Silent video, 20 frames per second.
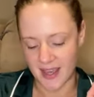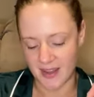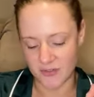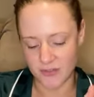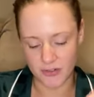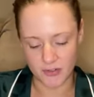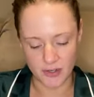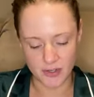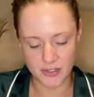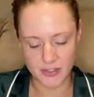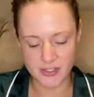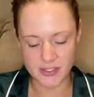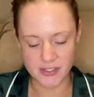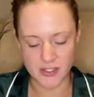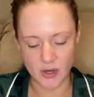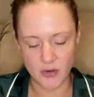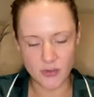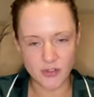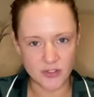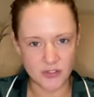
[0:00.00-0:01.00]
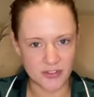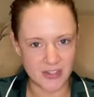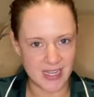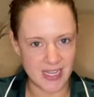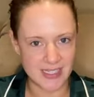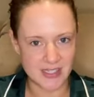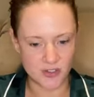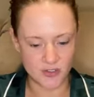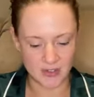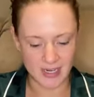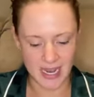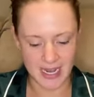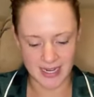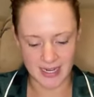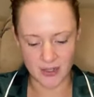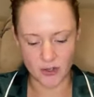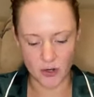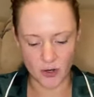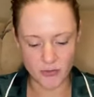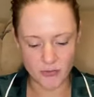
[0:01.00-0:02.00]
Veruca Salt, she has created
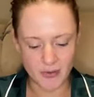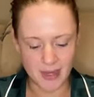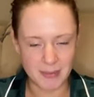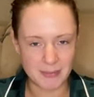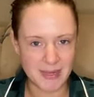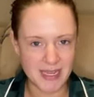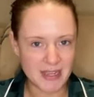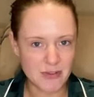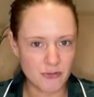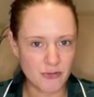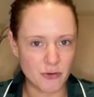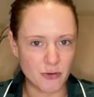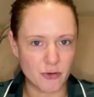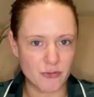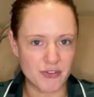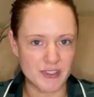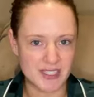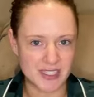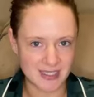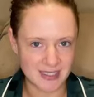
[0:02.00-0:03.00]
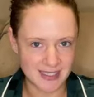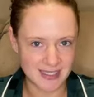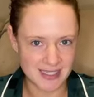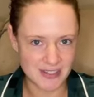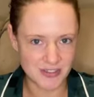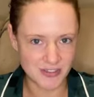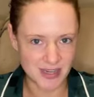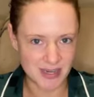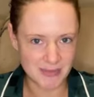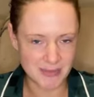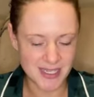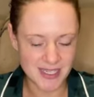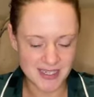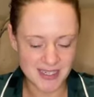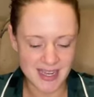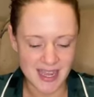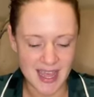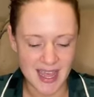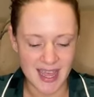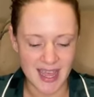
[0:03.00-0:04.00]
a GoFundMe for fertility treatment.
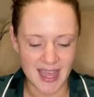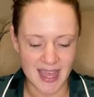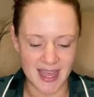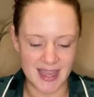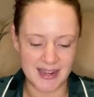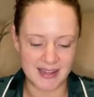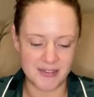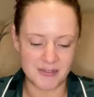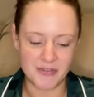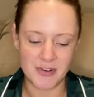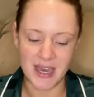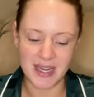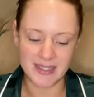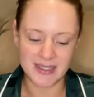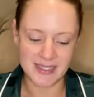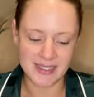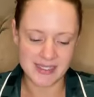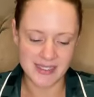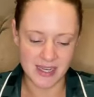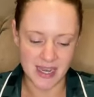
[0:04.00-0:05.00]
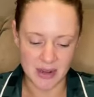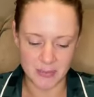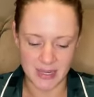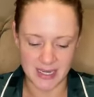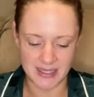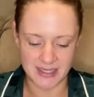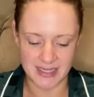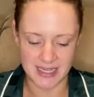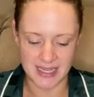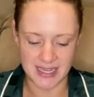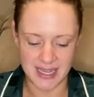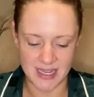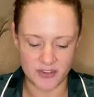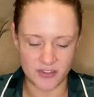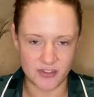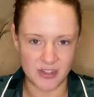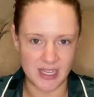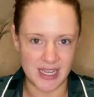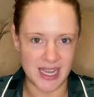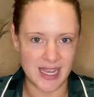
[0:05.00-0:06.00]
And finally, Skye Wheatley,
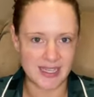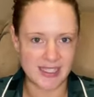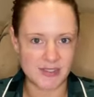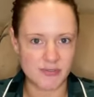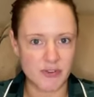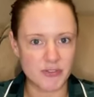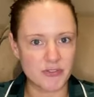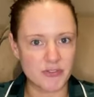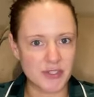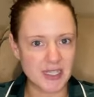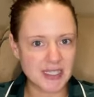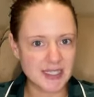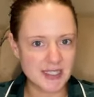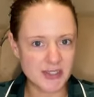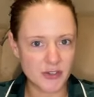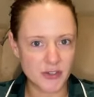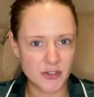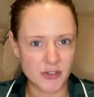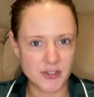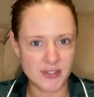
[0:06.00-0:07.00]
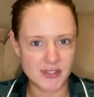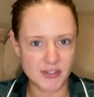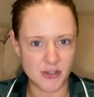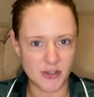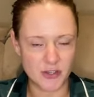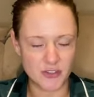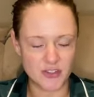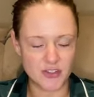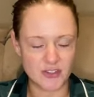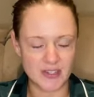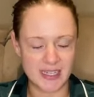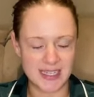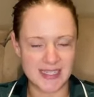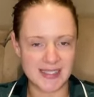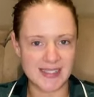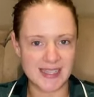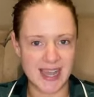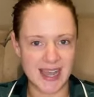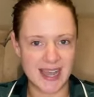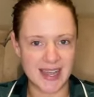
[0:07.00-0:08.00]
she has reflected on her
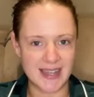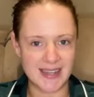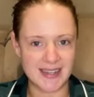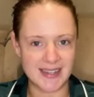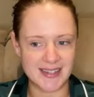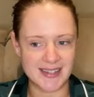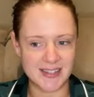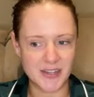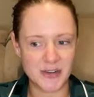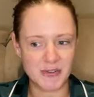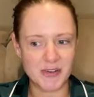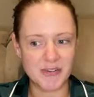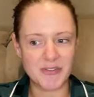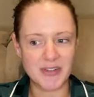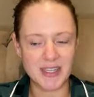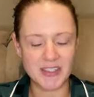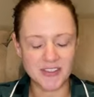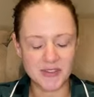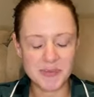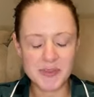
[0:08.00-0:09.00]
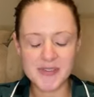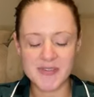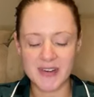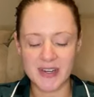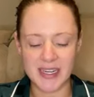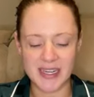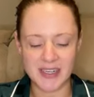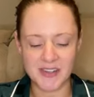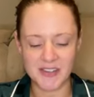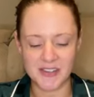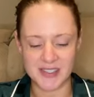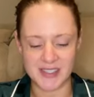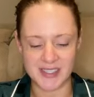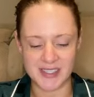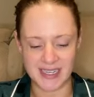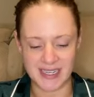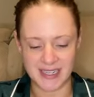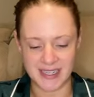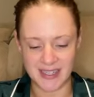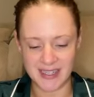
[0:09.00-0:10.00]
surgeries, and her reflection was very
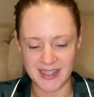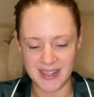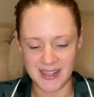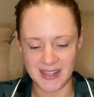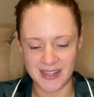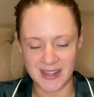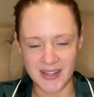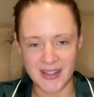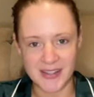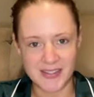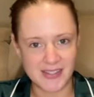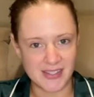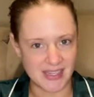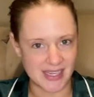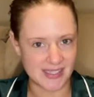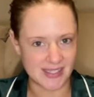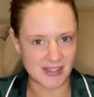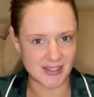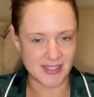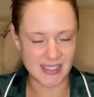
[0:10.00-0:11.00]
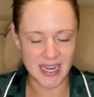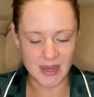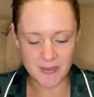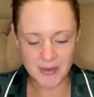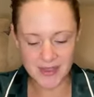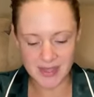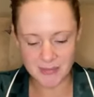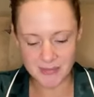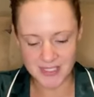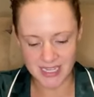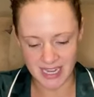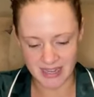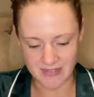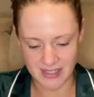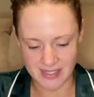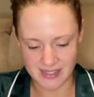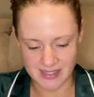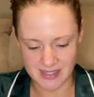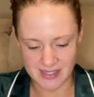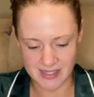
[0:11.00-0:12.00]
interesting. So yes, I'll start with
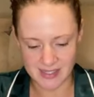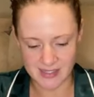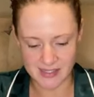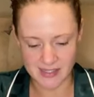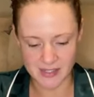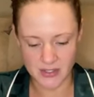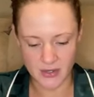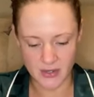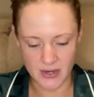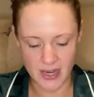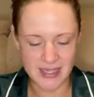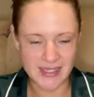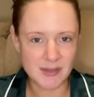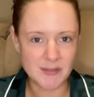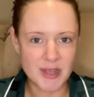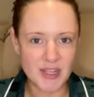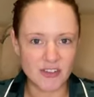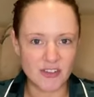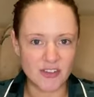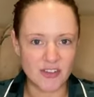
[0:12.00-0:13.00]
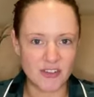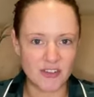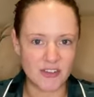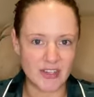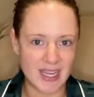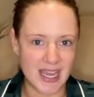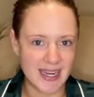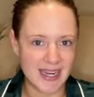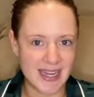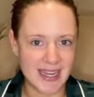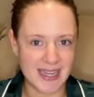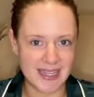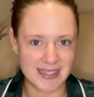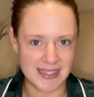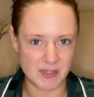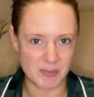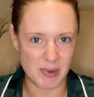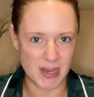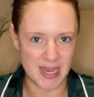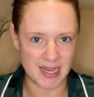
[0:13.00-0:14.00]
Davies. So as I mentioned, she had a
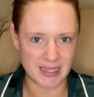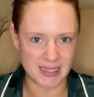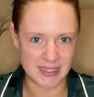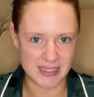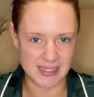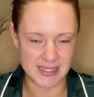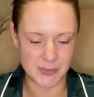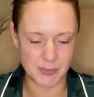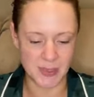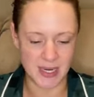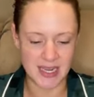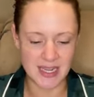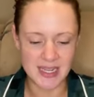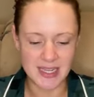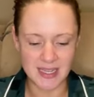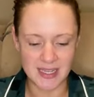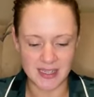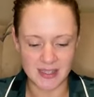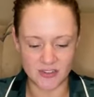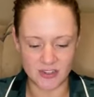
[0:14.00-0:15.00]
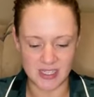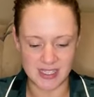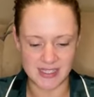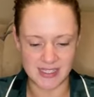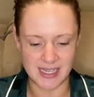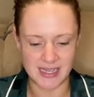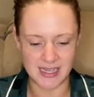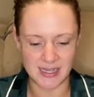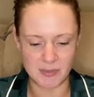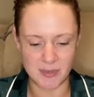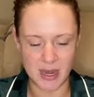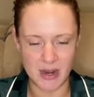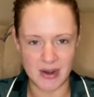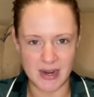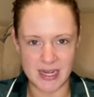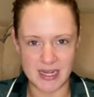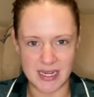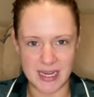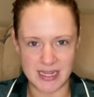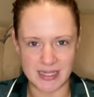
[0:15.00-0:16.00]
hens party this week. She is getting
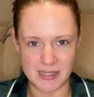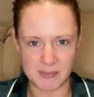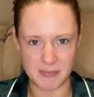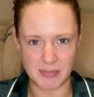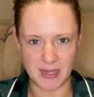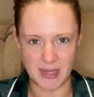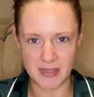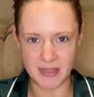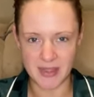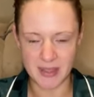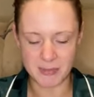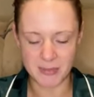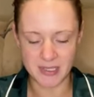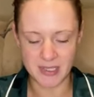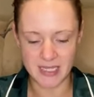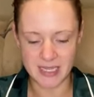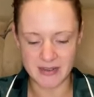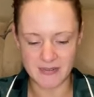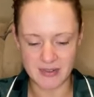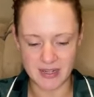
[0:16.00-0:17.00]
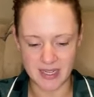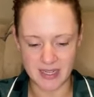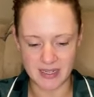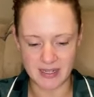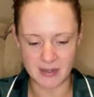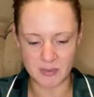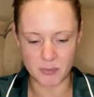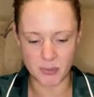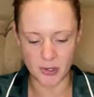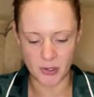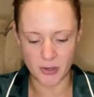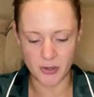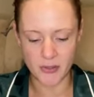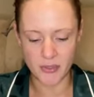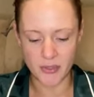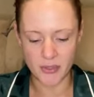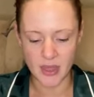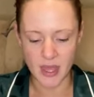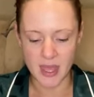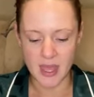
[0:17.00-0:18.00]
married next month, I believe, in
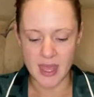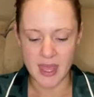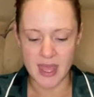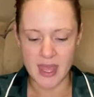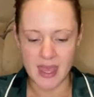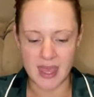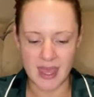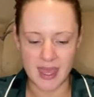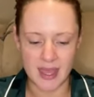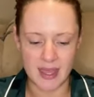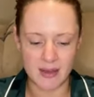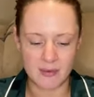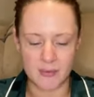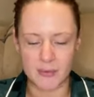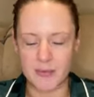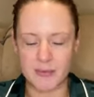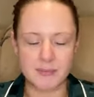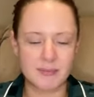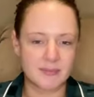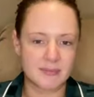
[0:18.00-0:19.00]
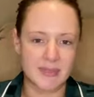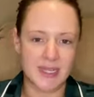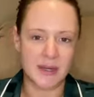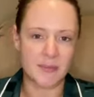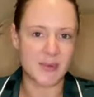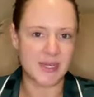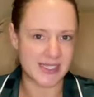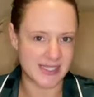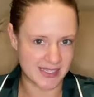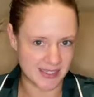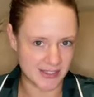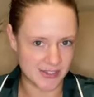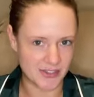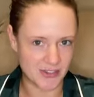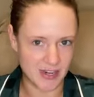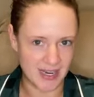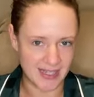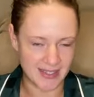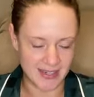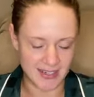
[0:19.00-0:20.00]
Perth, or in Western
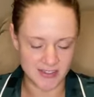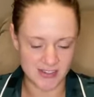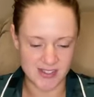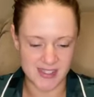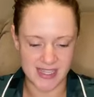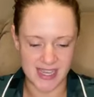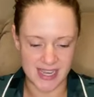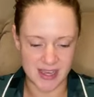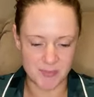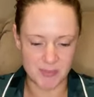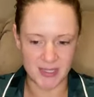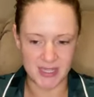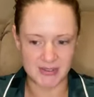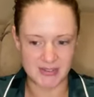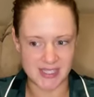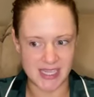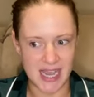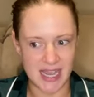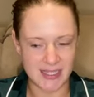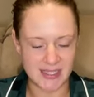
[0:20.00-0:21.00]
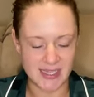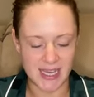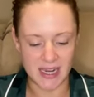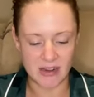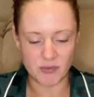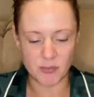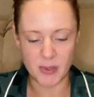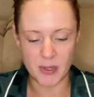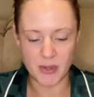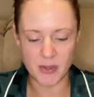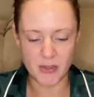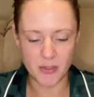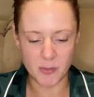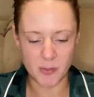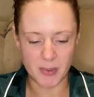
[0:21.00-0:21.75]
Australia, I should say. I believe it's outside of Perth.